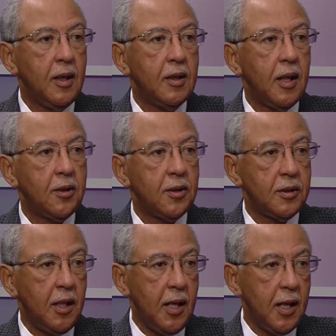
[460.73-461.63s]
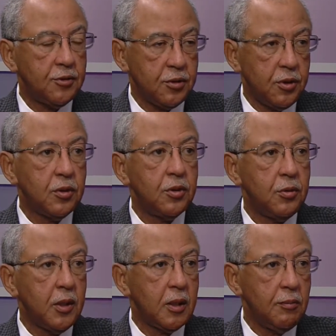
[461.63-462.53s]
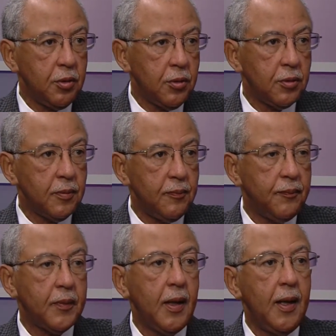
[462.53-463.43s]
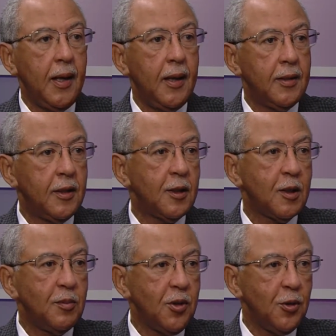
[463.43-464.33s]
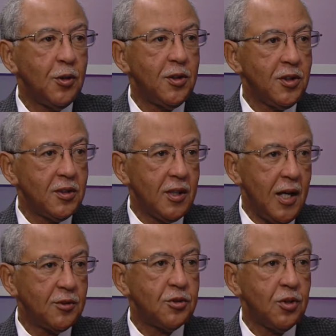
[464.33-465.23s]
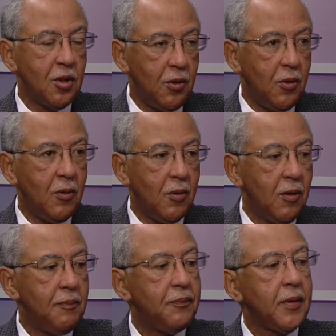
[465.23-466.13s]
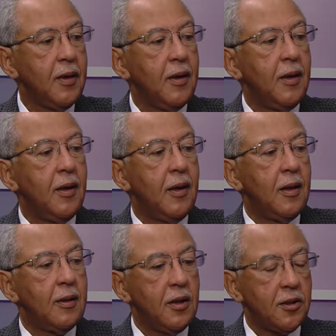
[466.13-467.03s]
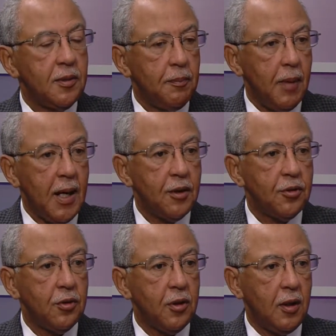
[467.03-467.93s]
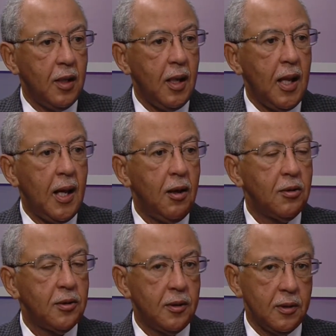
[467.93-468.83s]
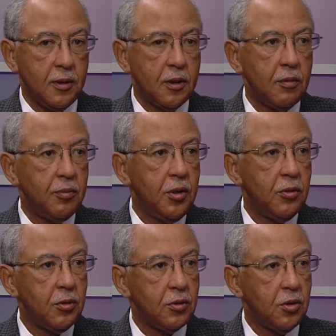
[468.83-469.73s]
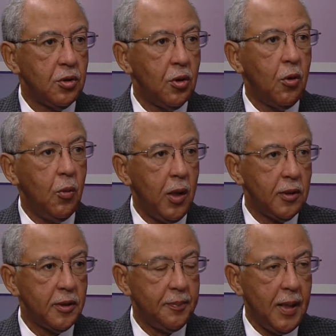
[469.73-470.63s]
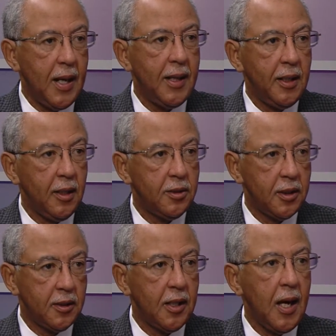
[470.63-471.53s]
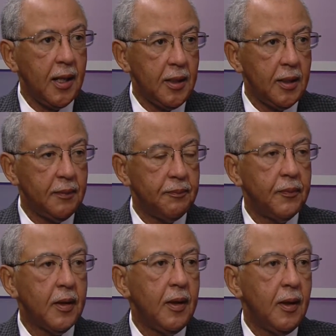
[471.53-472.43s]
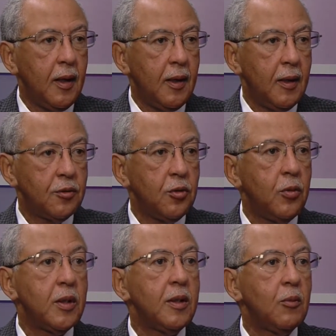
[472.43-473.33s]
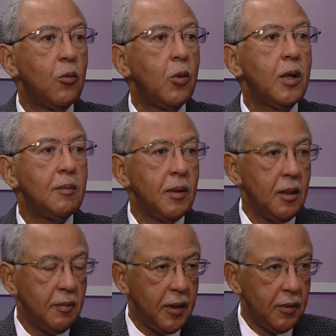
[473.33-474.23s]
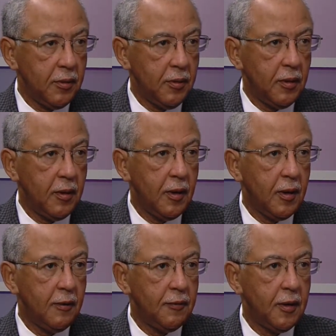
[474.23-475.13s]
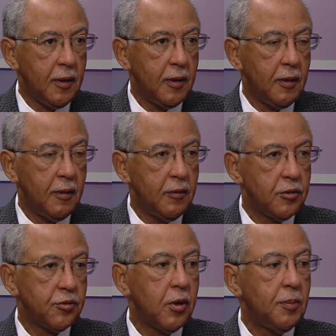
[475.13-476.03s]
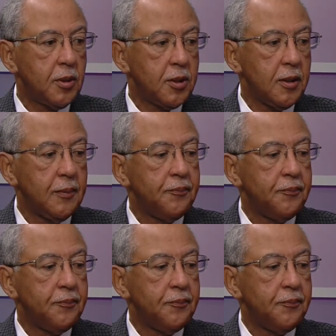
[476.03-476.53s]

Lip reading: that's attached to a computer, and then the computer is attached to the O-arm. This monitor allows the computer to know where the spine is exactly to within 1 millimeter of discrepancy.